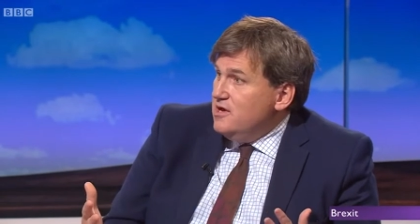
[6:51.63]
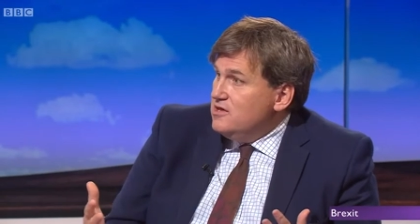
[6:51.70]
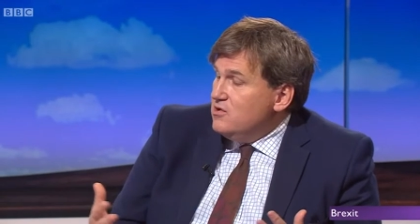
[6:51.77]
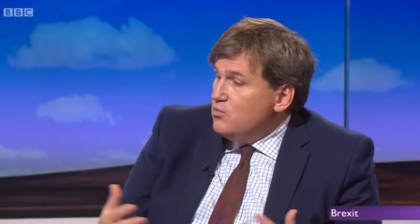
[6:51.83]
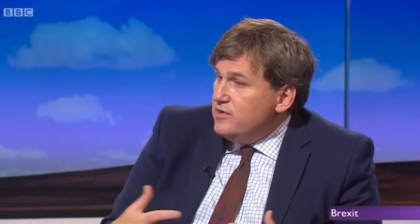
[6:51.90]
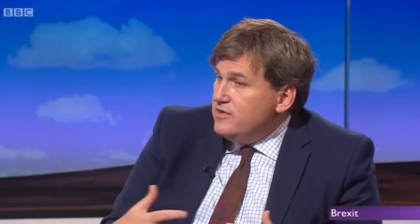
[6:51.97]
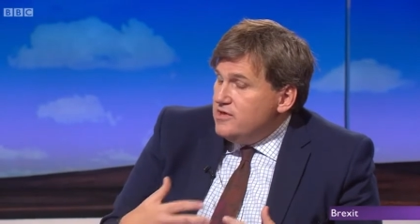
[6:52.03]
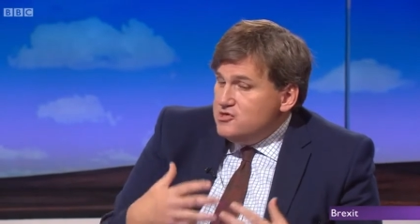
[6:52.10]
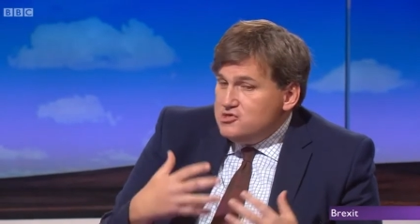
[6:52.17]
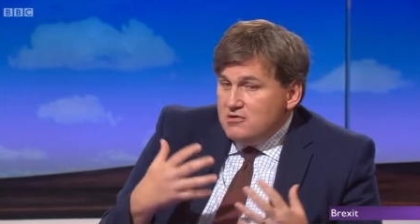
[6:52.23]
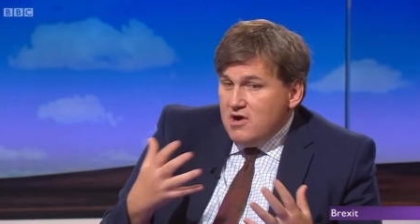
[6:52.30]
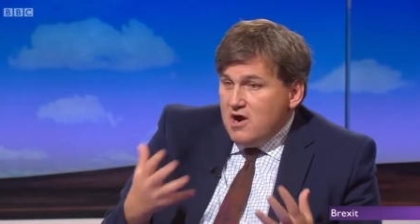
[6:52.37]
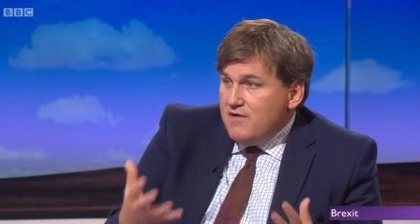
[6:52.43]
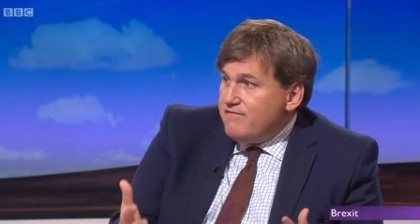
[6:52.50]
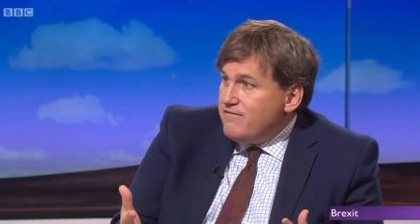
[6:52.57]
in that these
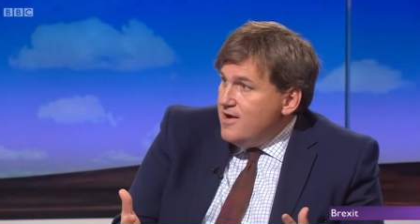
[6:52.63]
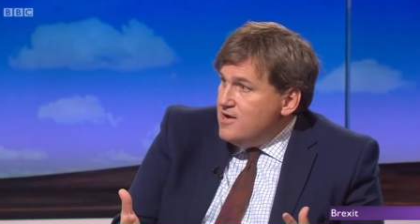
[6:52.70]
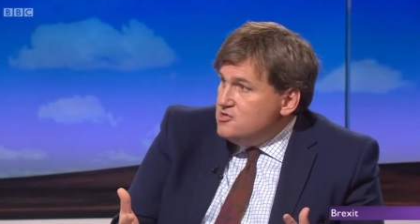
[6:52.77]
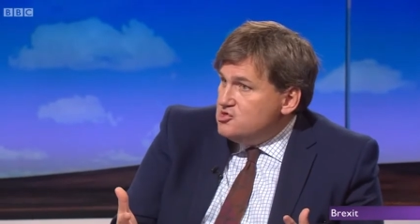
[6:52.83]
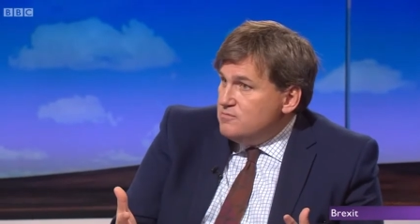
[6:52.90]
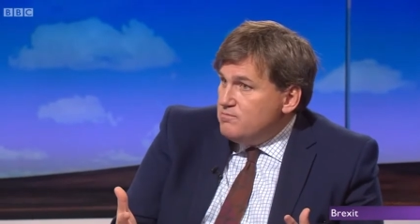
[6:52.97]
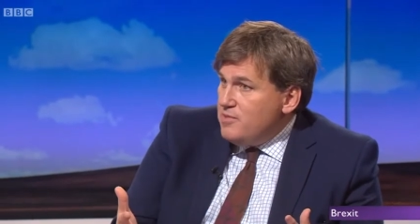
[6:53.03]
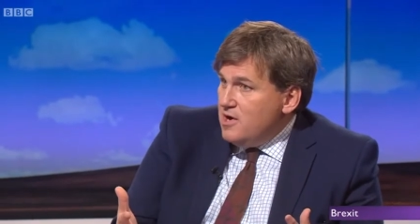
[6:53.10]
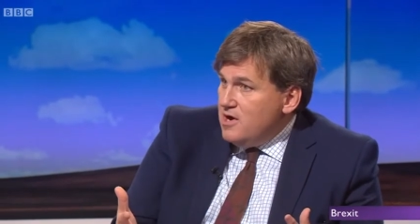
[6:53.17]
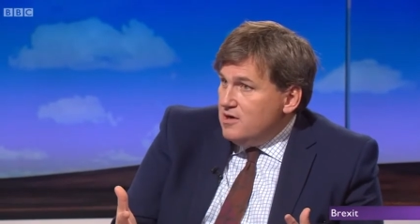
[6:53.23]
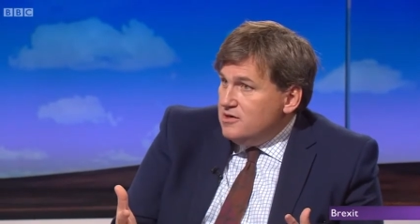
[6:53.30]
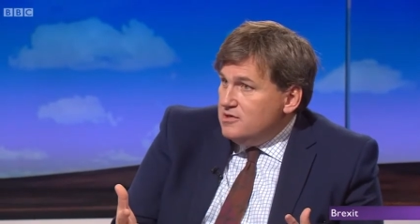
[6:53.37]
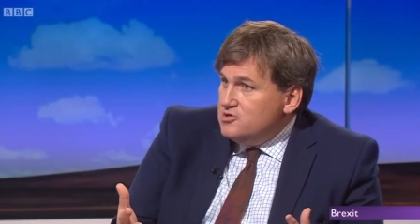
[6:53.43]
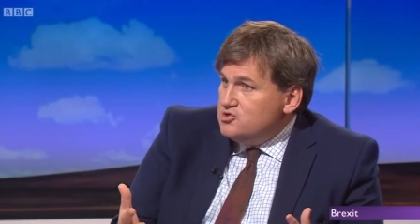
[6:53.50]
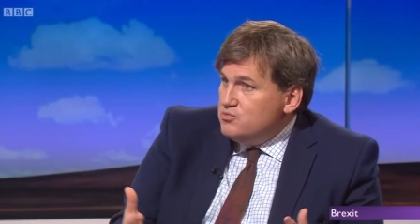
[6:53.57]
are our friends and
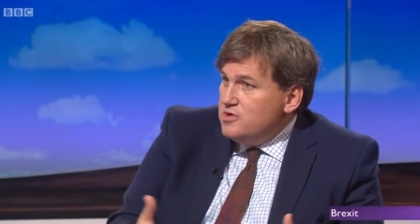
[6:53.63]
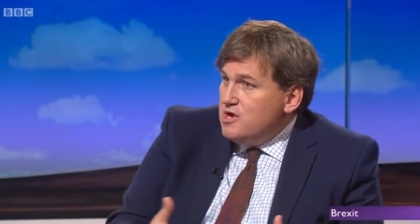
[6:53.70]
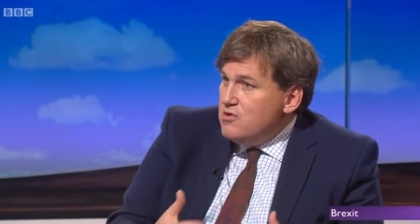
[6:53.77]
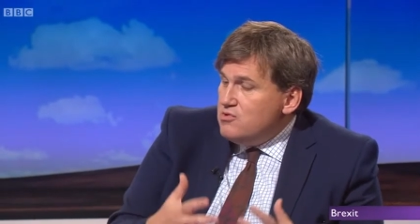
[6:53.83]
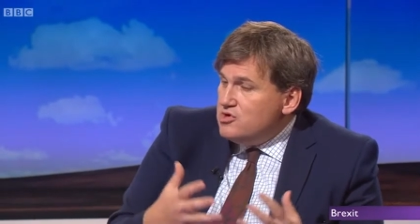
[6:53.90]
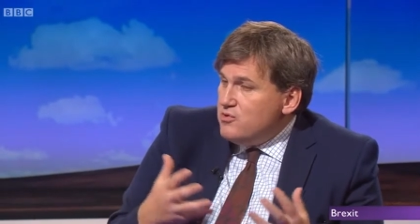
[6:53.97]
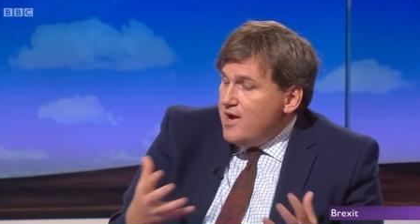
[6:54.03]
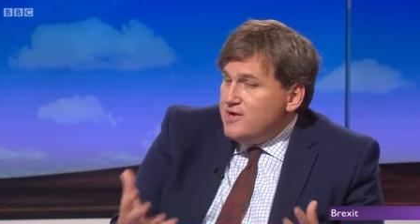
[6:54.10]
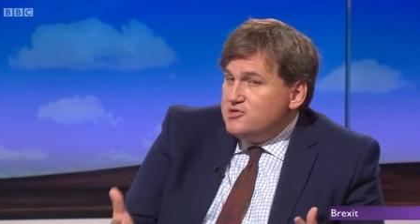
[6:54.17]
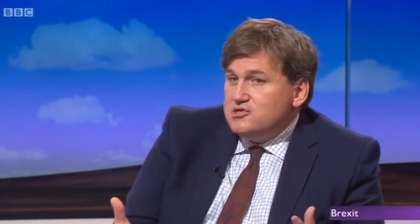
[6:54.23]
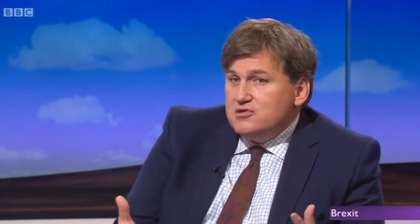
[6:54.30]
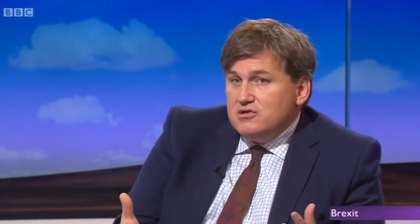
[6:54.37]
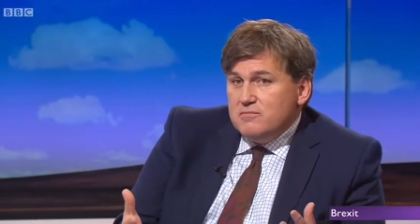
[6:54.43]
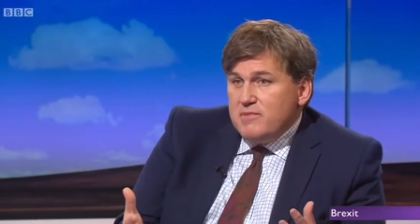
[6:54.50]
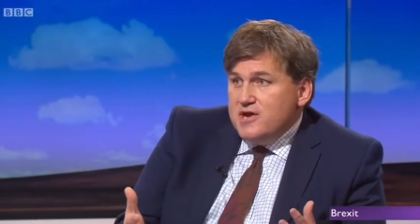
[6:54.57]
partners. We don't want to
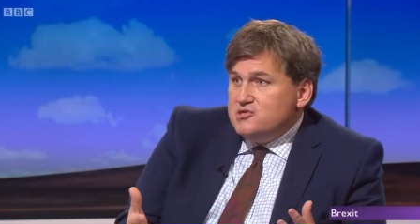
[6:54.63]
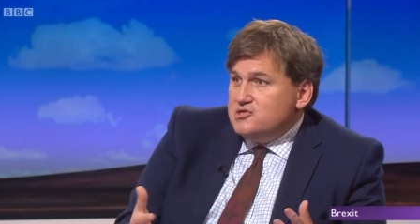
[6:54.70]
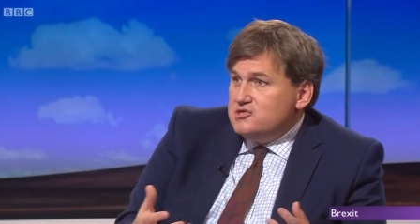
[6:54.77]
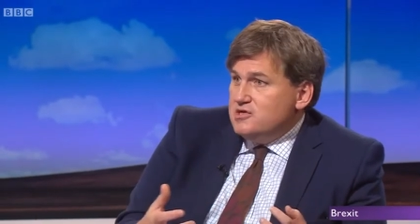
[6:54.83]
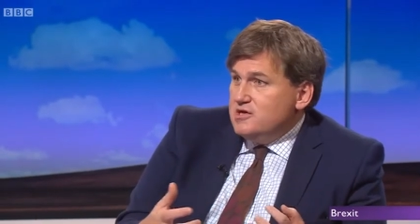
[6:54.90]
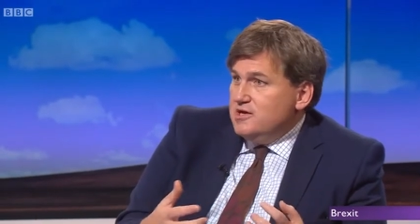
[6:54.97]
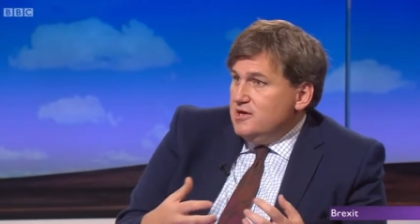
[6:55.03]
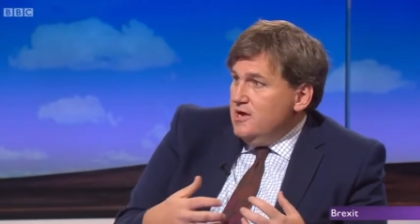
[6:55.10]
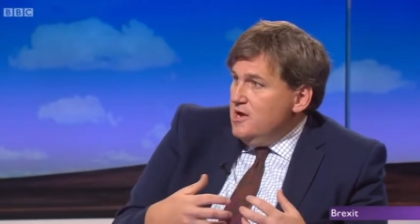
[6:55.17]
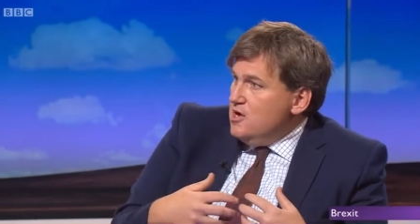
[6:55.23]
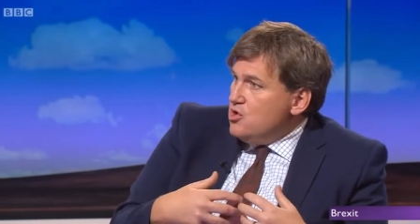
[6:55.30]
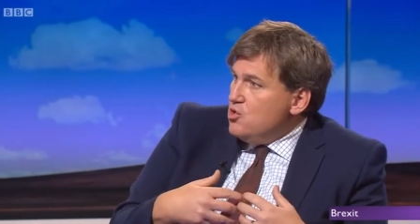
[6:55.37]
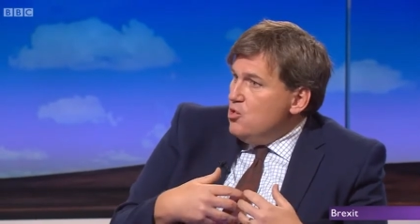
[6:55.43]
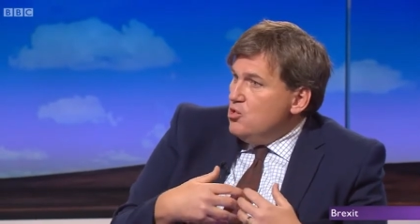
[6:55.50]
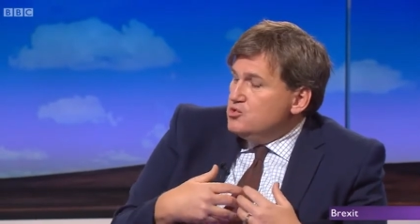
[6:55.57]
exit on the basis that it
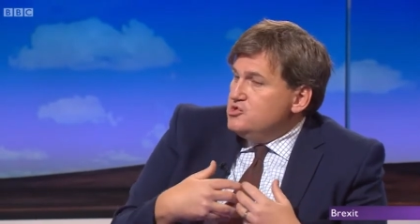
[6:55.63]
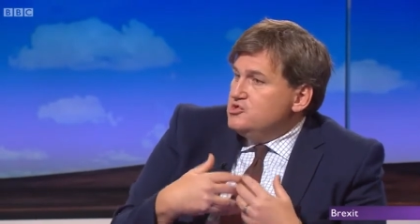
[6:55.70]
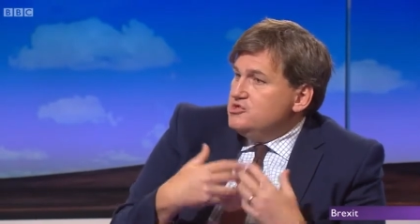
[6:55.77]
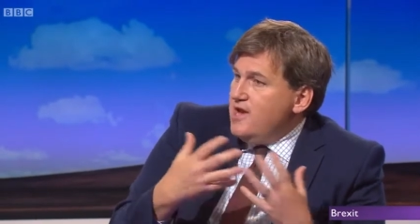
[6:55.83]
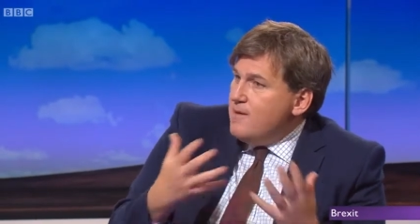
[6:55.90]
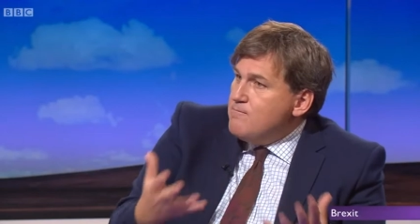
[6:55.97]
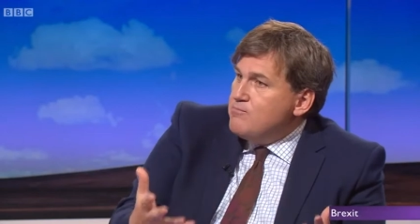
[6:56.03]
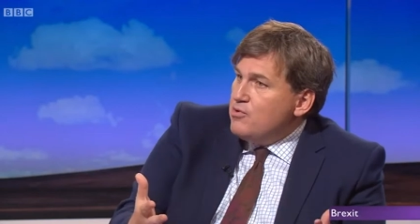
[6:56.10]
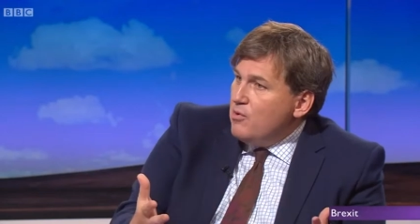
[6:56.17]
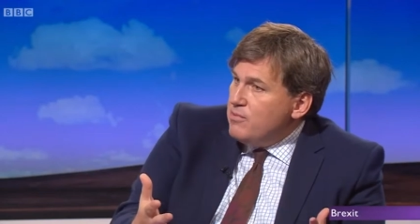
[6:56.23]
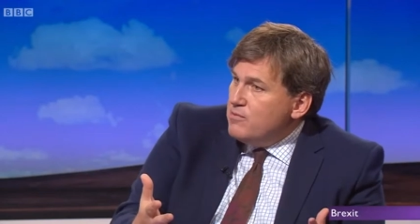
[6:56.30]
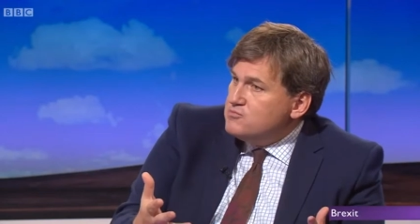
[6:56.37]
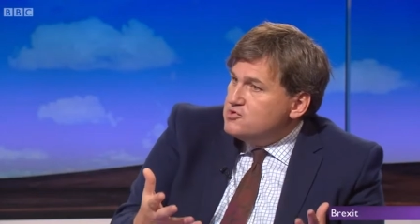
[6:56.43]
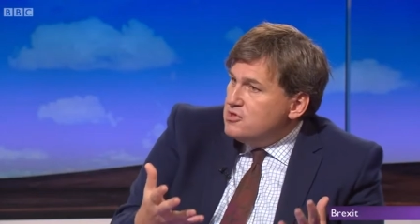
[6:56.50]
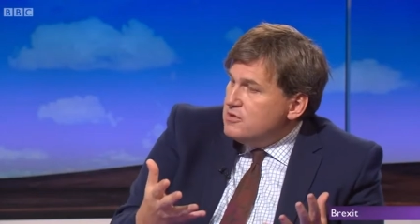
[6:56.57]
causes them
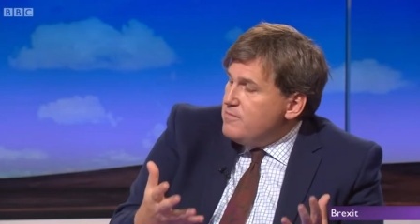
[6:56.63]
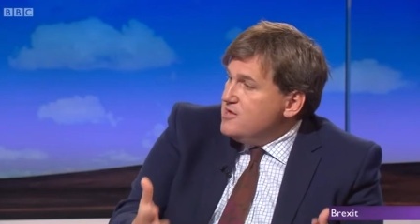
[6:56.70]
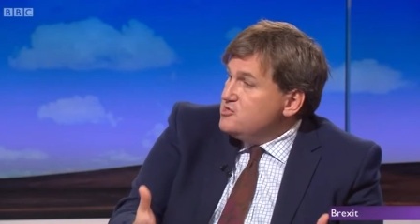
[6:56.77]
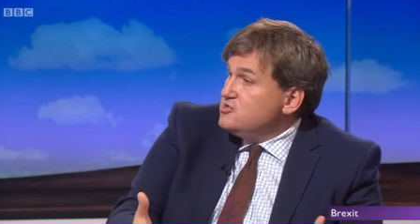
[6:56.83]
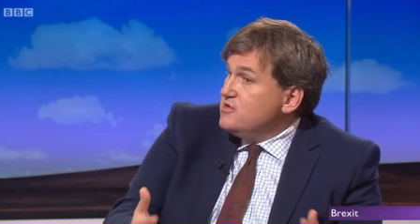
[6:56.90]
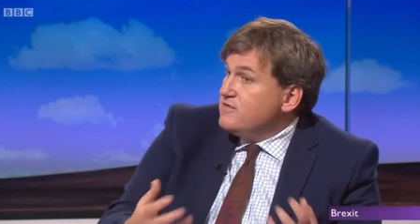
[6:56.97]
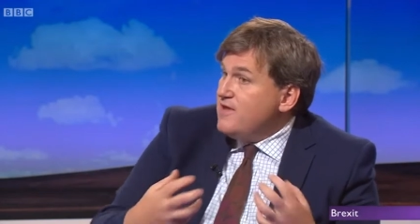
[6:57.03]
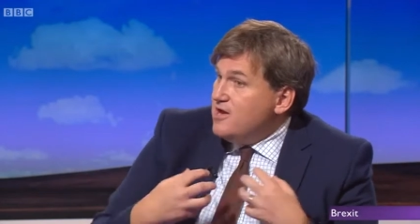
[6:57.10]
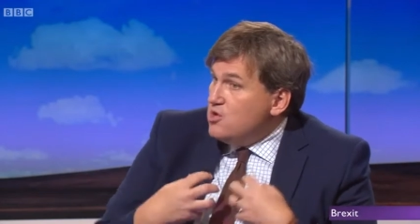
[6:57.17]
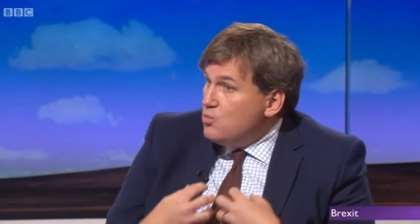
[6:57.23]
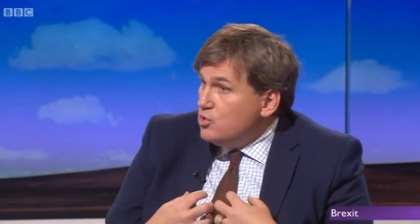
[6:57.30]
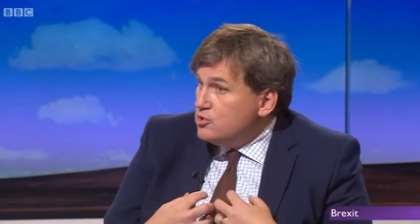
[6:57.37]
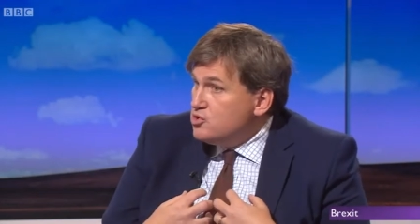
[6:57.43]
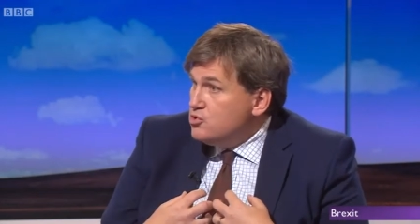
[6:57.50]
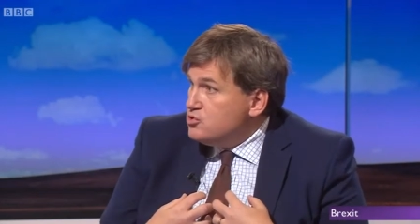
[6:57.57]
problems, on the basis that they don't
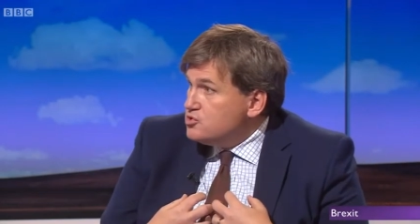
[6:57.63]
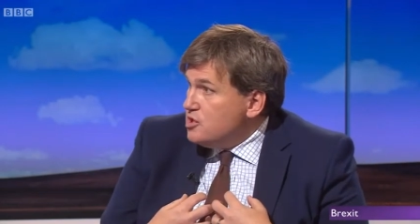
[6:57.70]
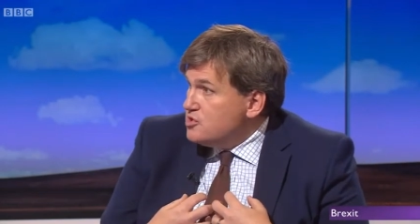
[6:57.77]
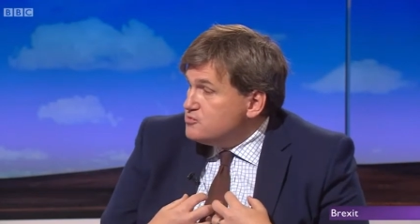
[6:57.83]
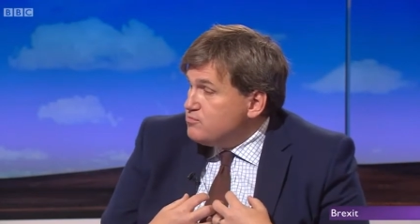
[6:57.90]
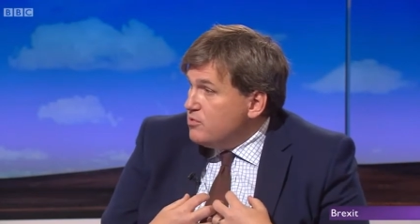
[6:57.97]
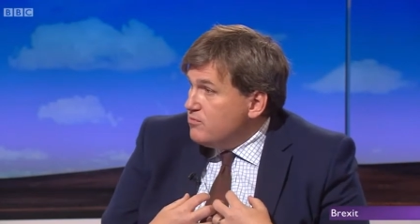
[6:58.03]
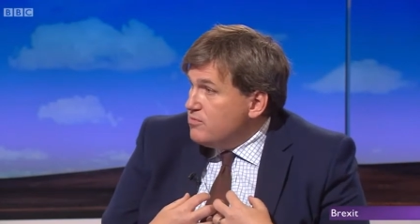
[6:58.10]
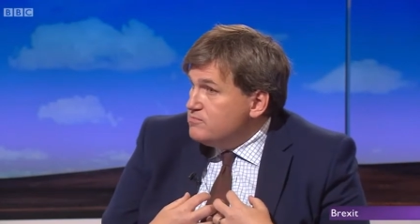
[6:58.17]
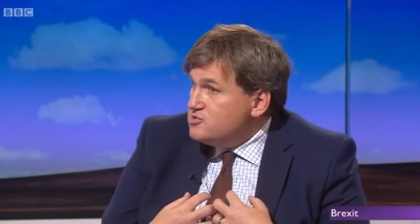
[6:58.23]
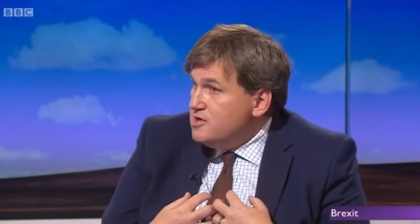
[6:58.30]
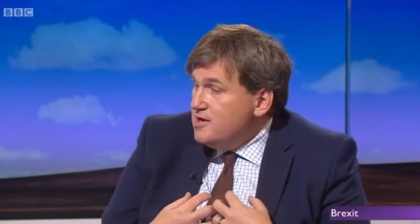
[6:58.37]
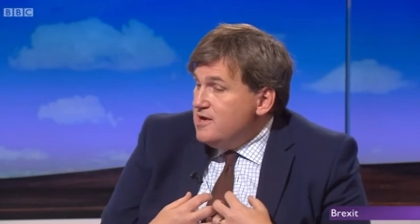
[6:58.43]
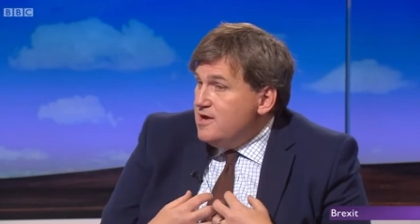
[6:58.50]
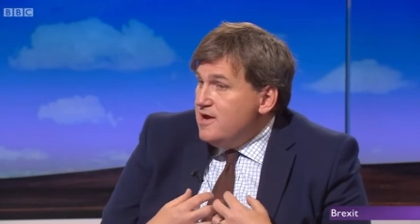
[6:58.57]
want to cause us problems.